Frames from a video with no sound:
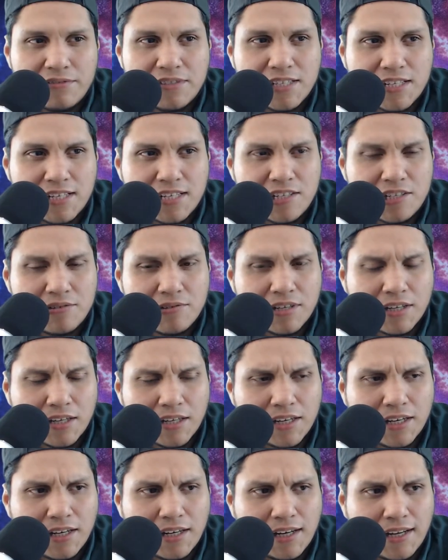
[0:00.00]
You can
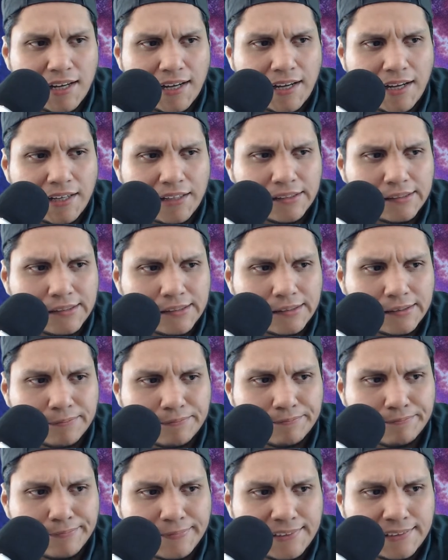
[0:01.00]
get like
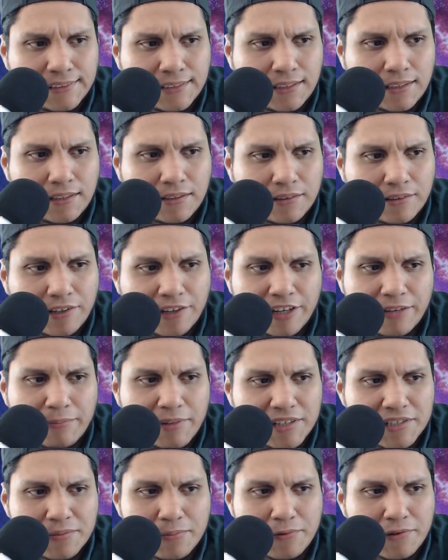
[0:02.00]

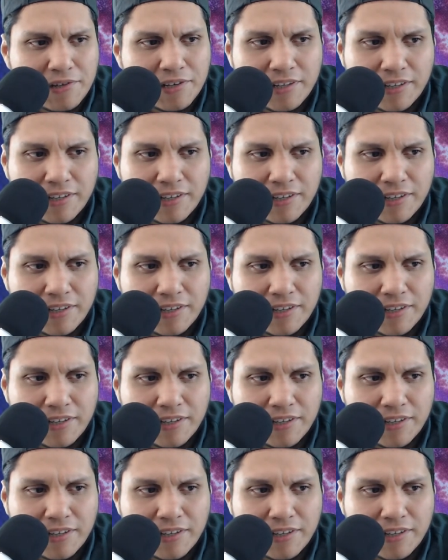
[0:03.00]
$30 more.